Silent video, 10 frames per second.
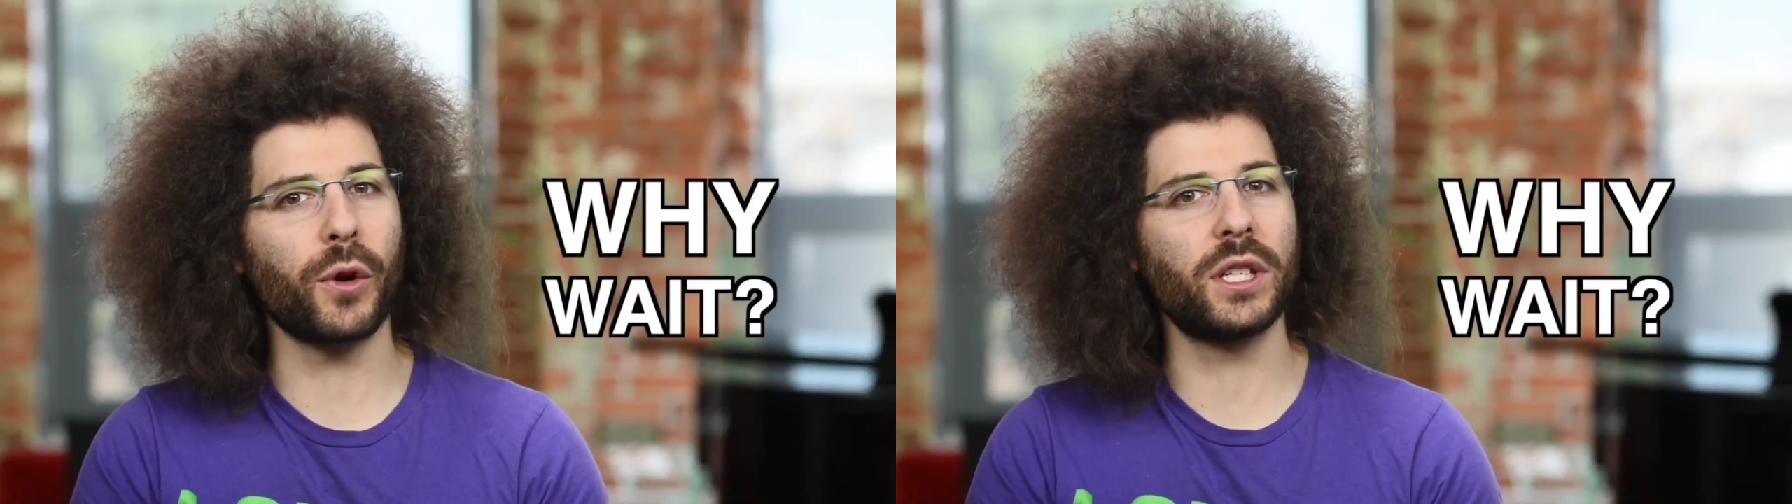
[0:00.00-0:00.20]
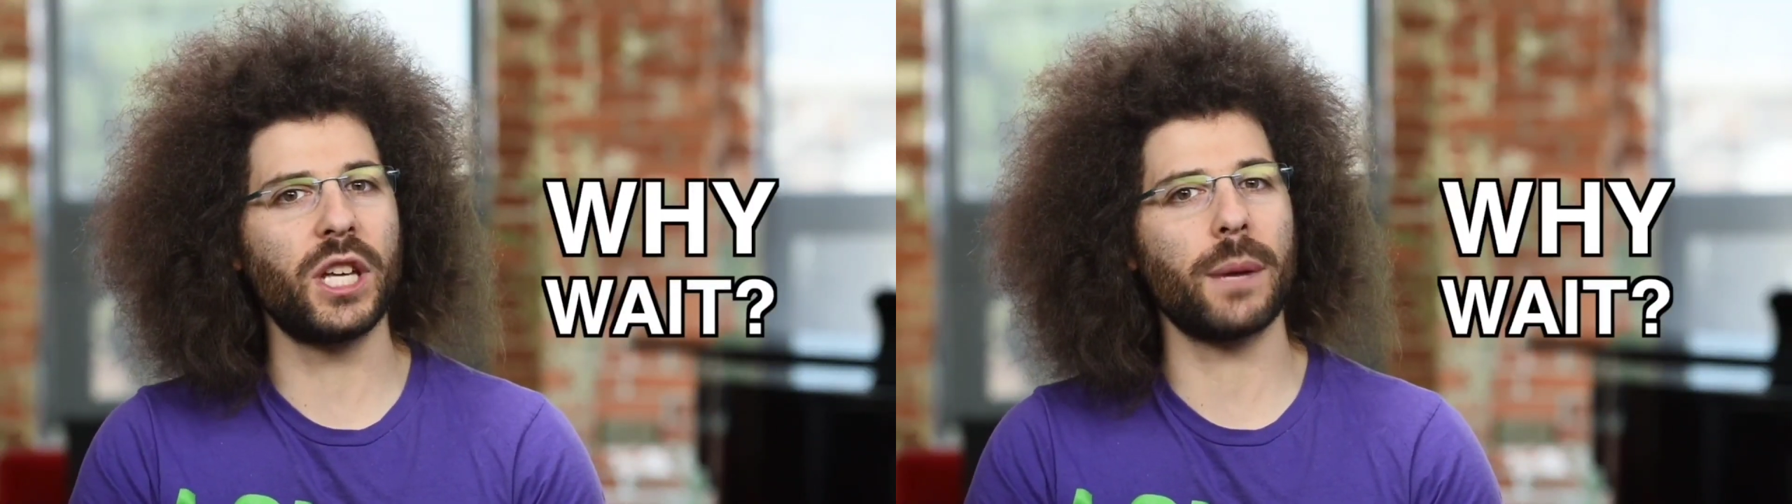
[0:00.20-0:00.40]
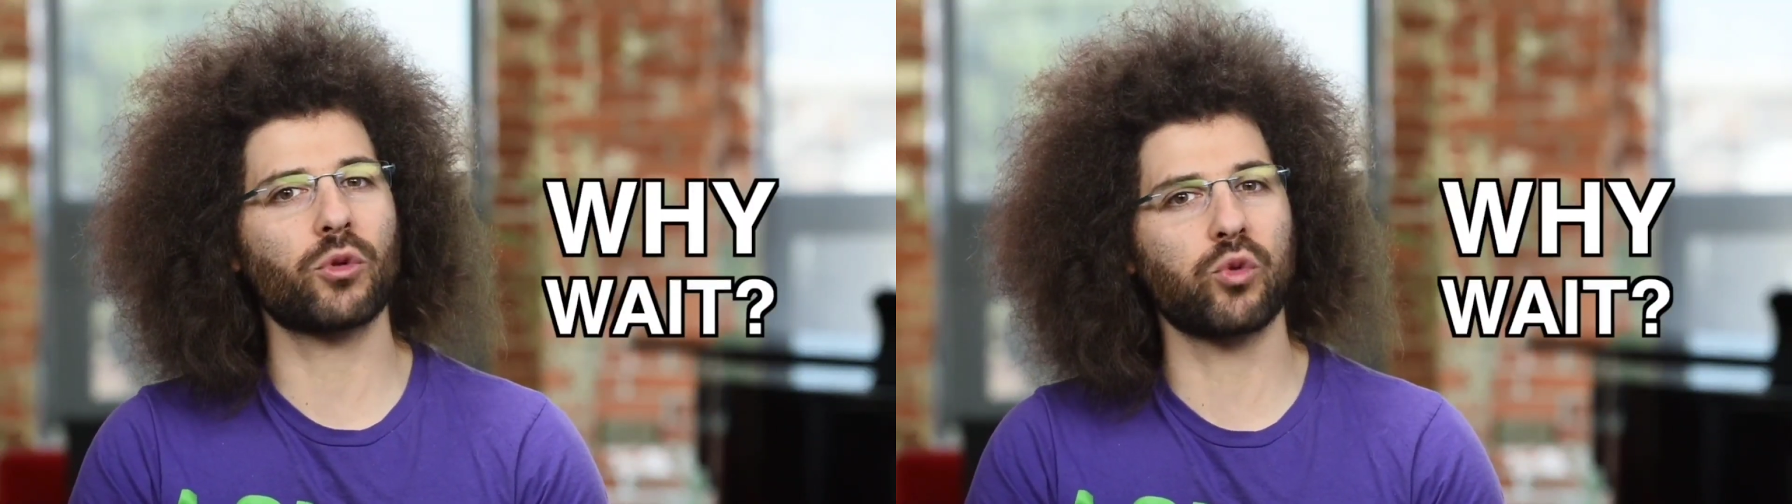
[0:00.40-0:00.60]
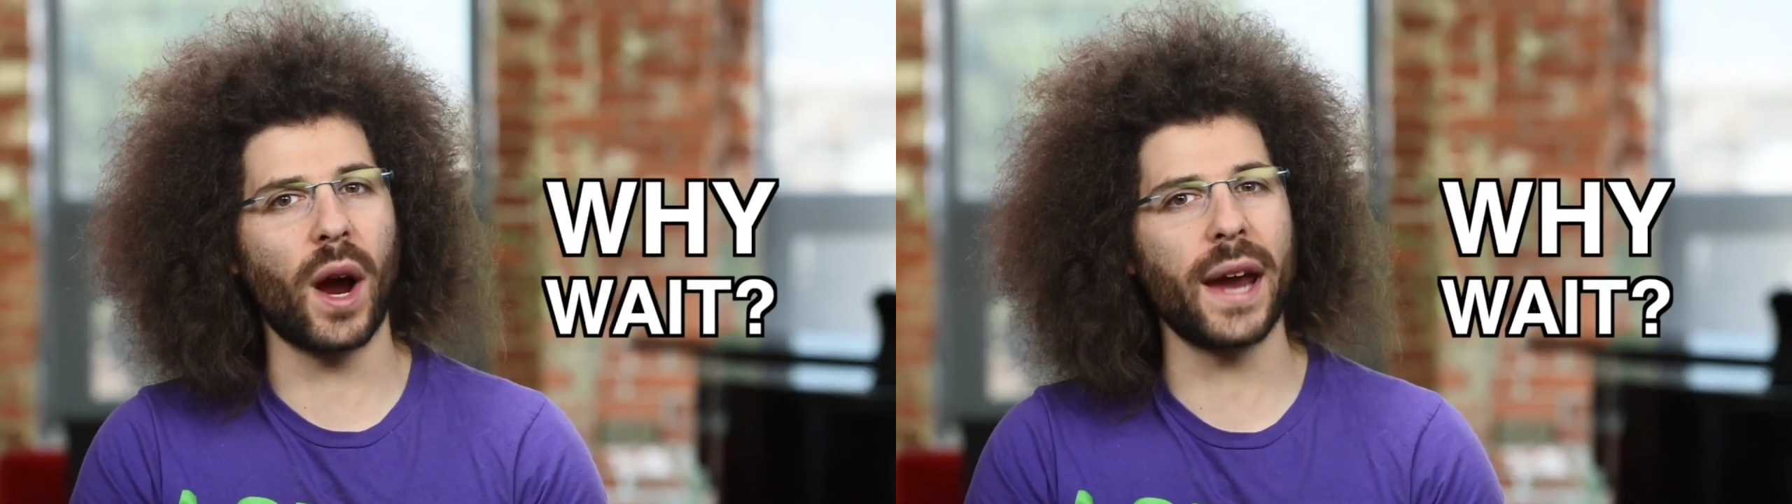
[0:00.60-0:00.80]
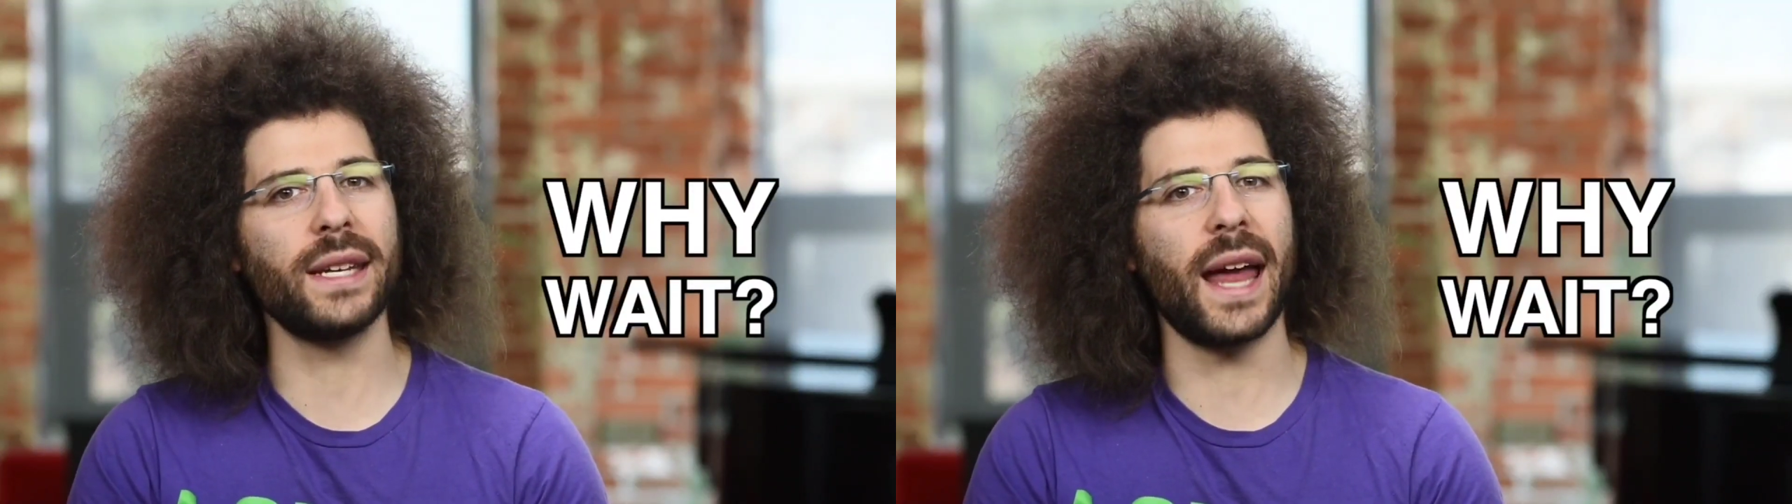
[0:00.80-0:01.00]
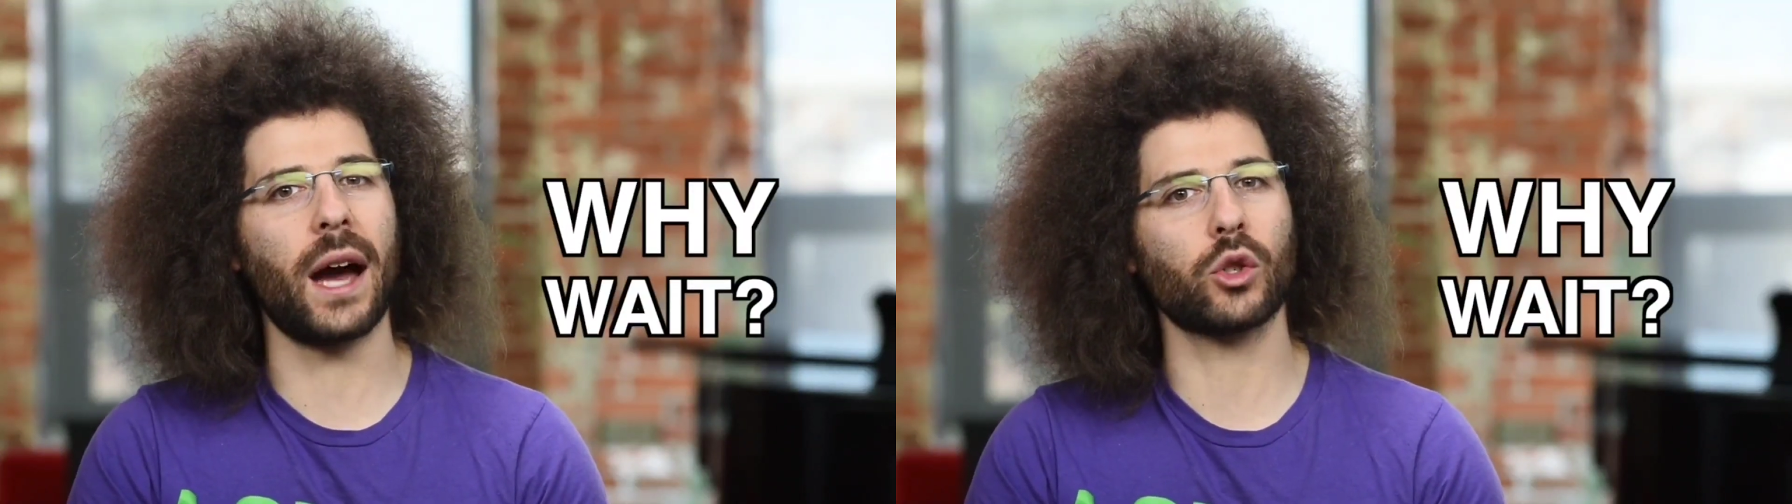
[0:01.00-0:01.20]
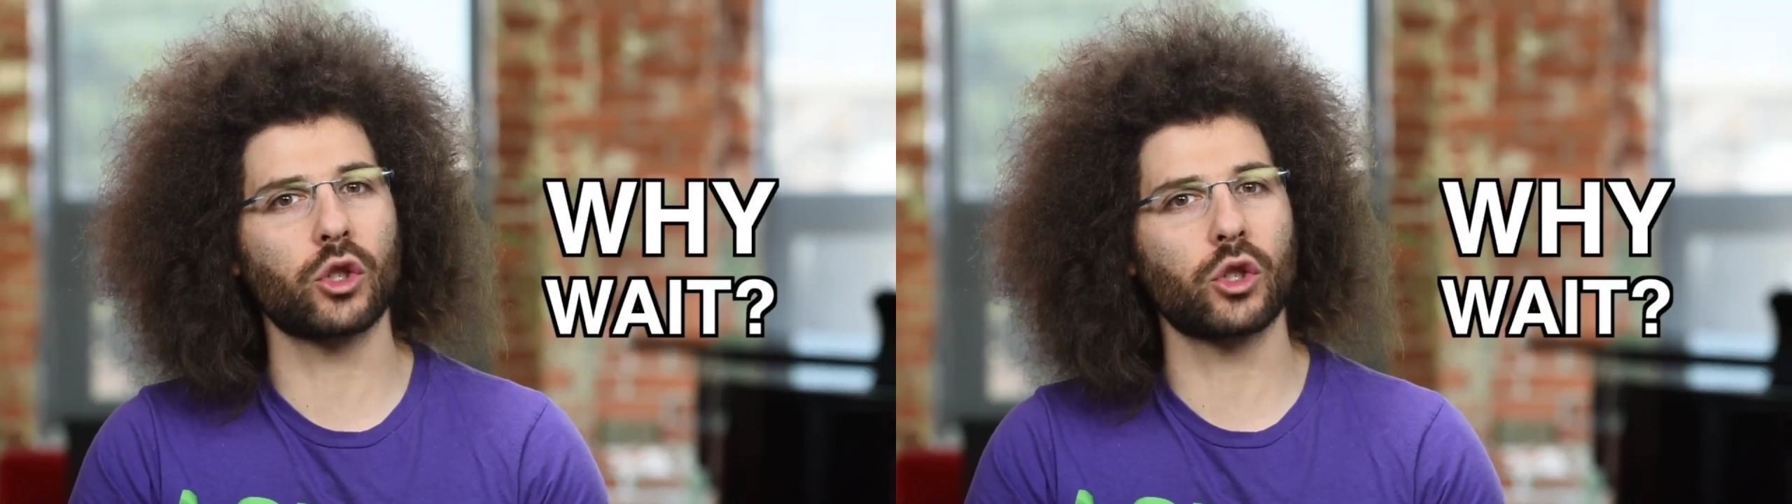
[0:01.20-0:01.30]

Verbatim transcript: free tips right now,